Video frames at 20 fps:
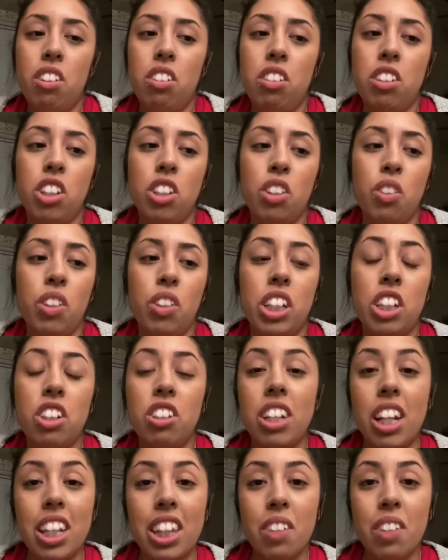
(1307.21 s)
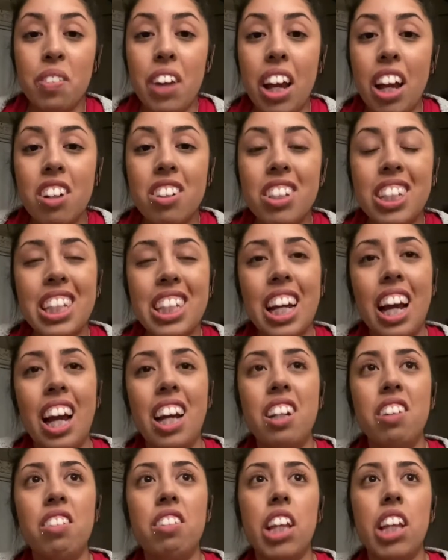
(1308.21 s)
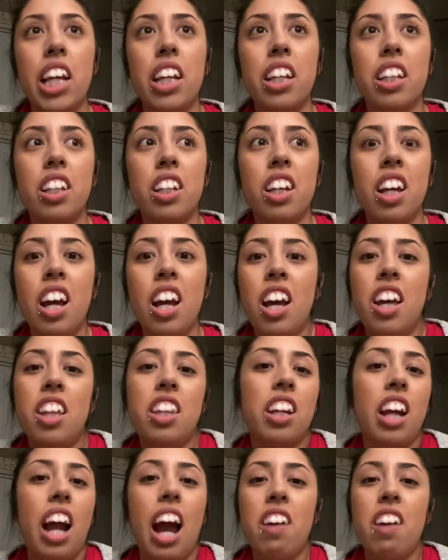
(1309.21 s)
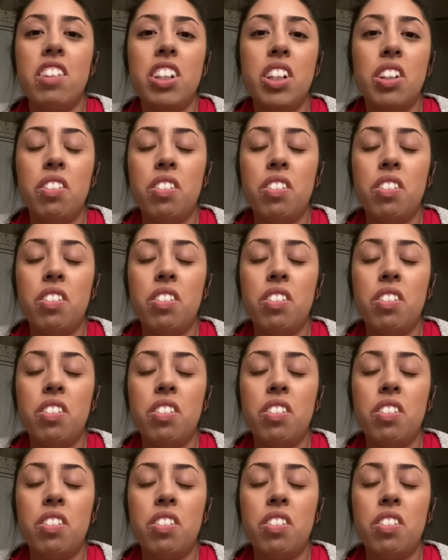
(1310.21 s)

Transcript: So when you take them out, it's kind of like they're having a